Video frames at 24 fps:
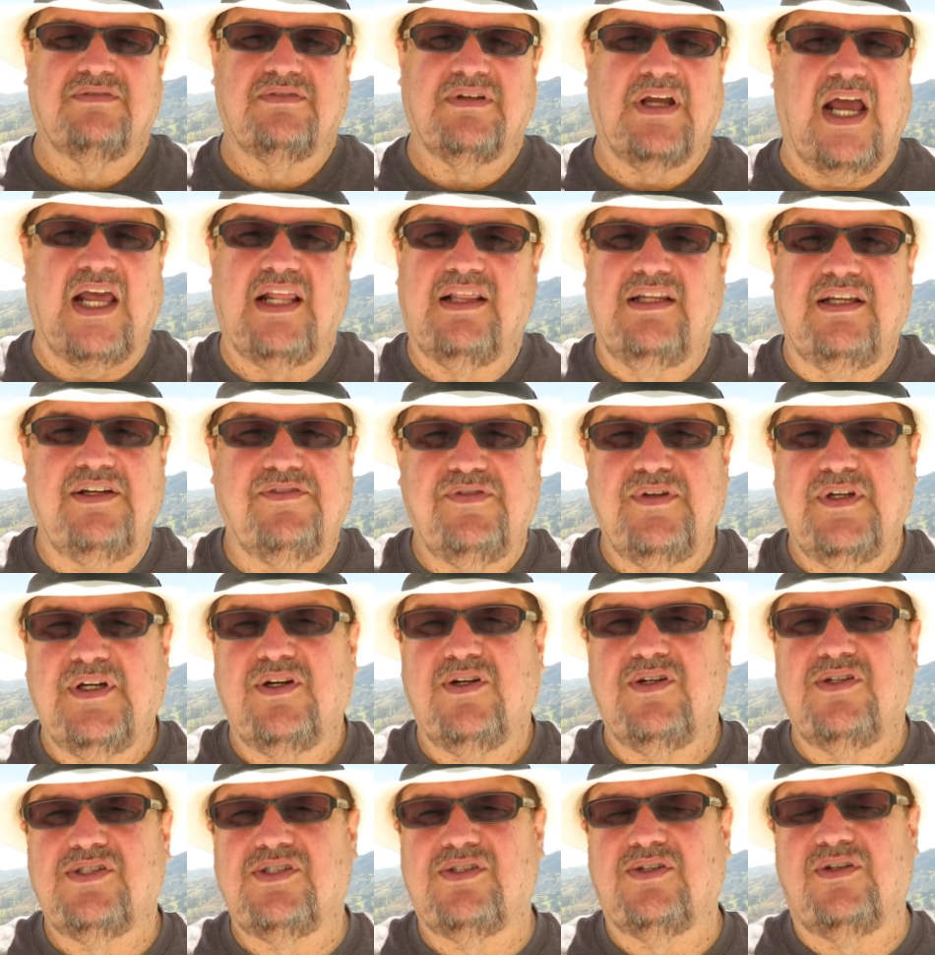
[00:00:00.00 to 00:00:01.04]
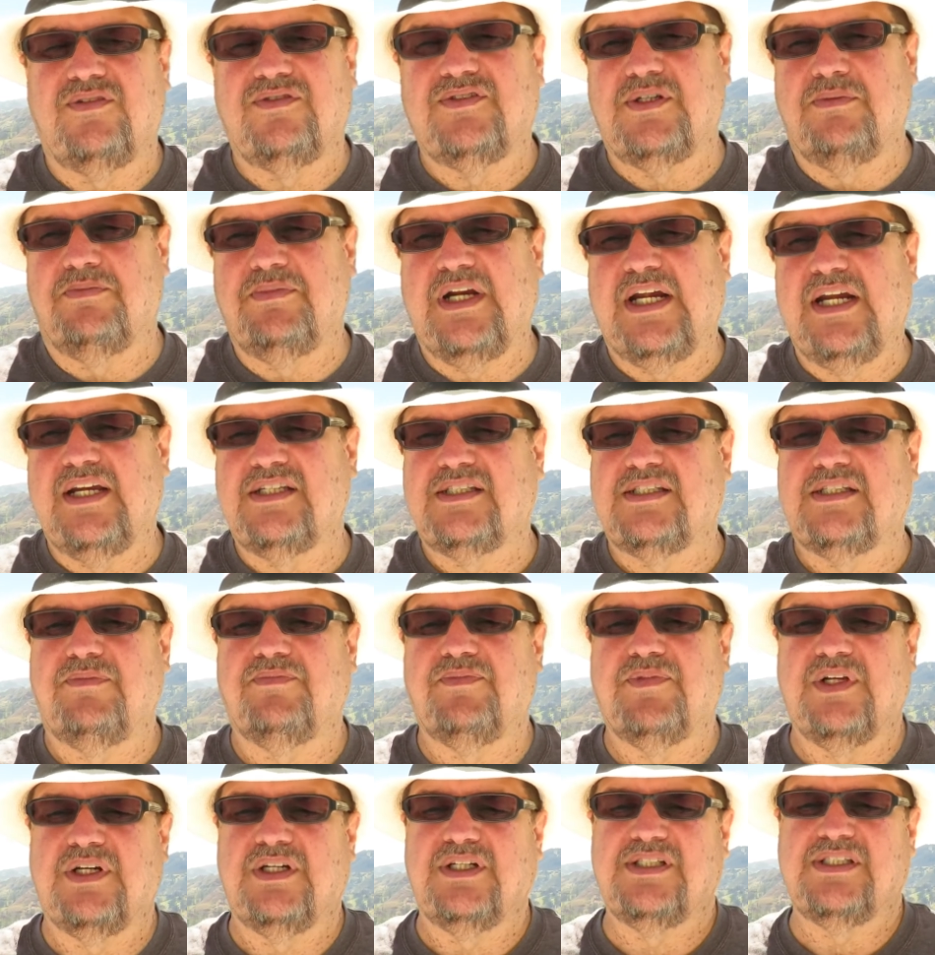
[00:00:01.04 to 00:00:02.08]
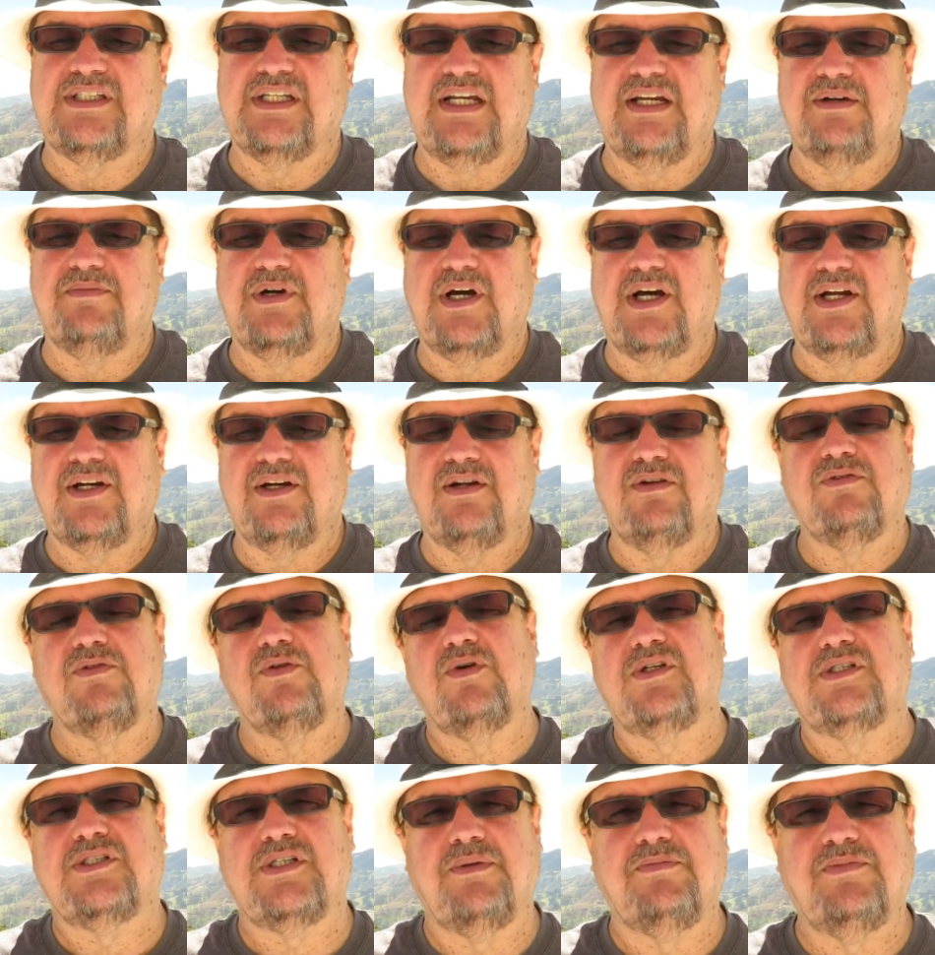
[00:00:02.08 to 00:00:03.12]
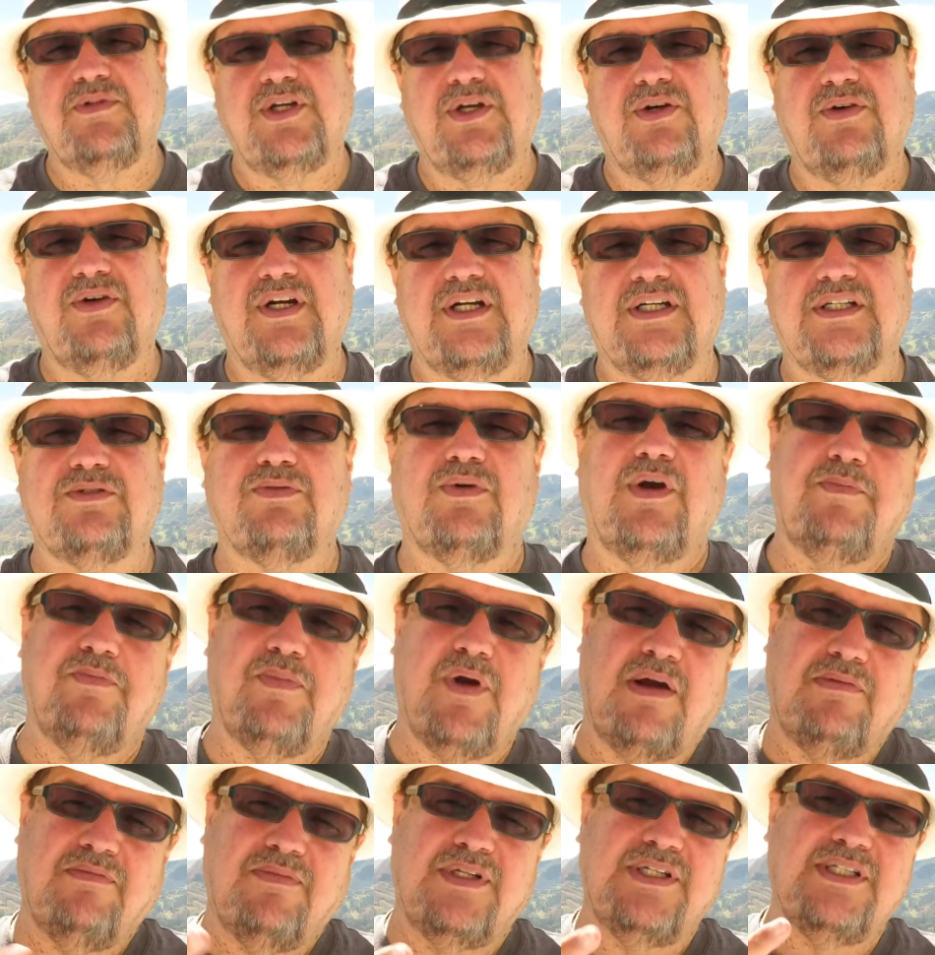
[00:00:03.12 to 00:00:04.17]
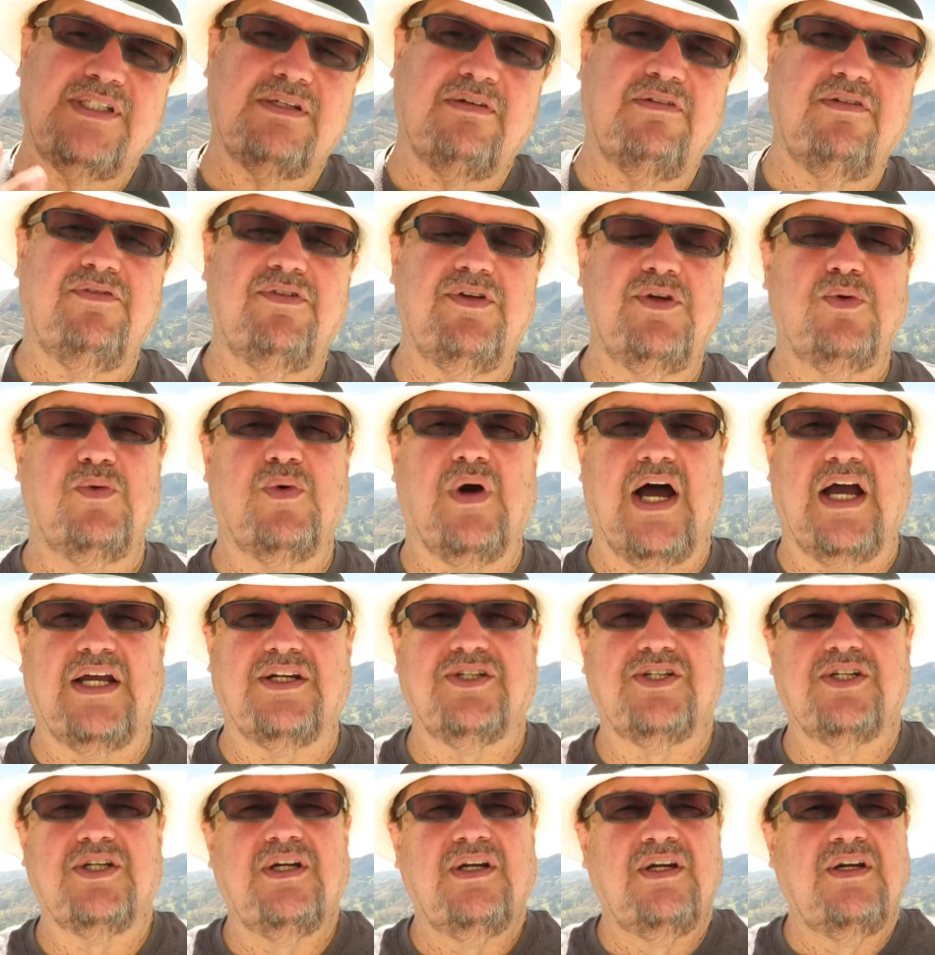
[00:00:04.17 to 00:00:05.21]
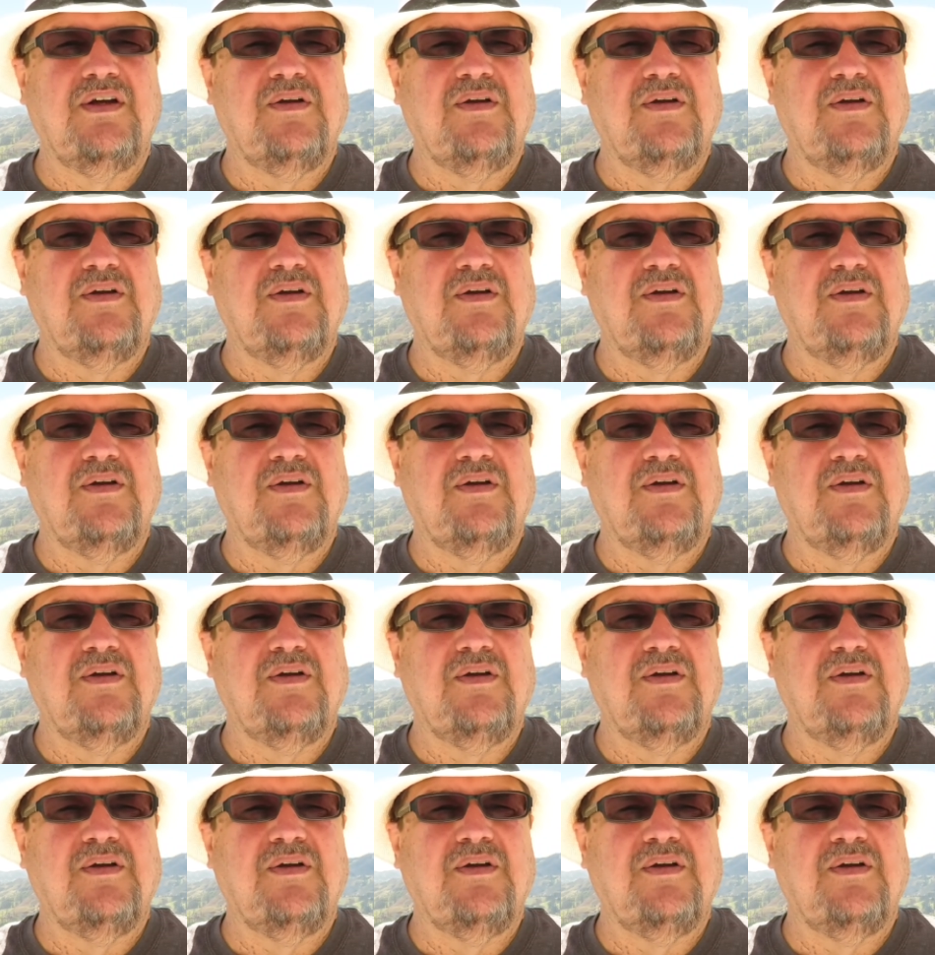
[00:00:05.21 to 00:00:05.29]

I live here, so if somebody has something to say about here, of course I'm curious. Why, probably some of you watch.